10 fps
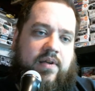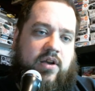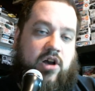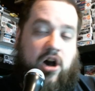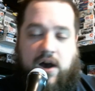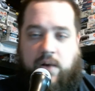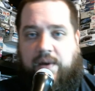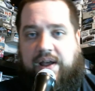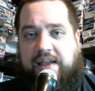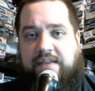
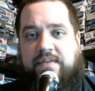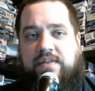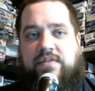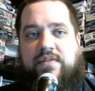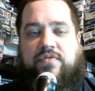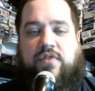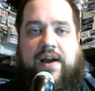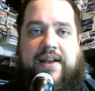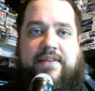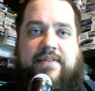Conway,
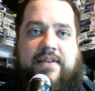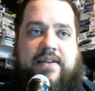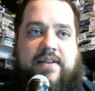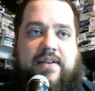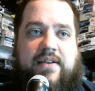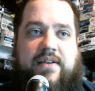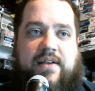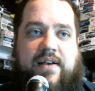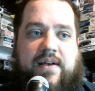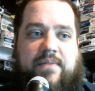freight.
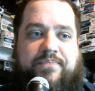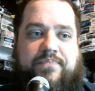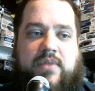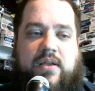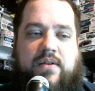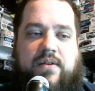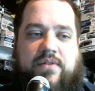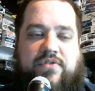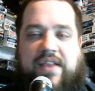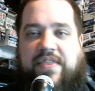I'm
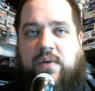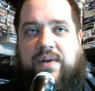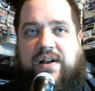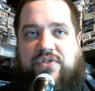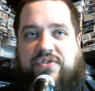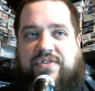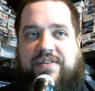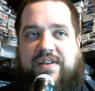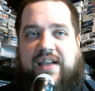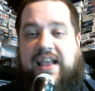trying to think of what else.
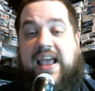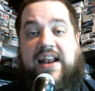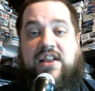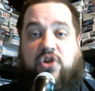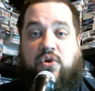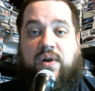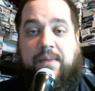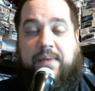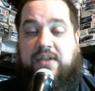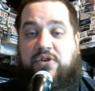Any local
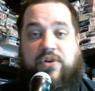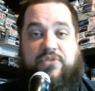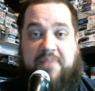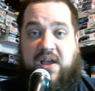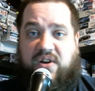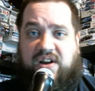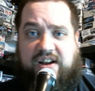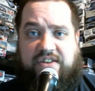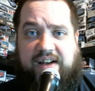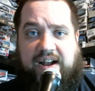company, U.S. mail
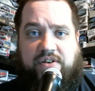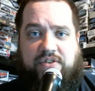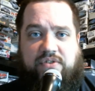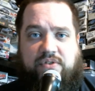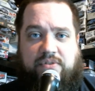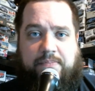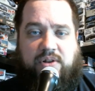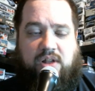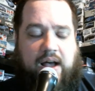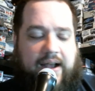contractors use them a
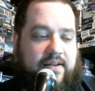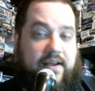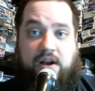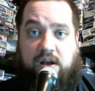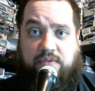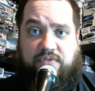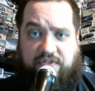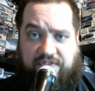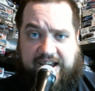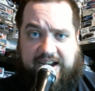lot. I know for a
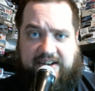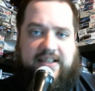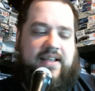fact.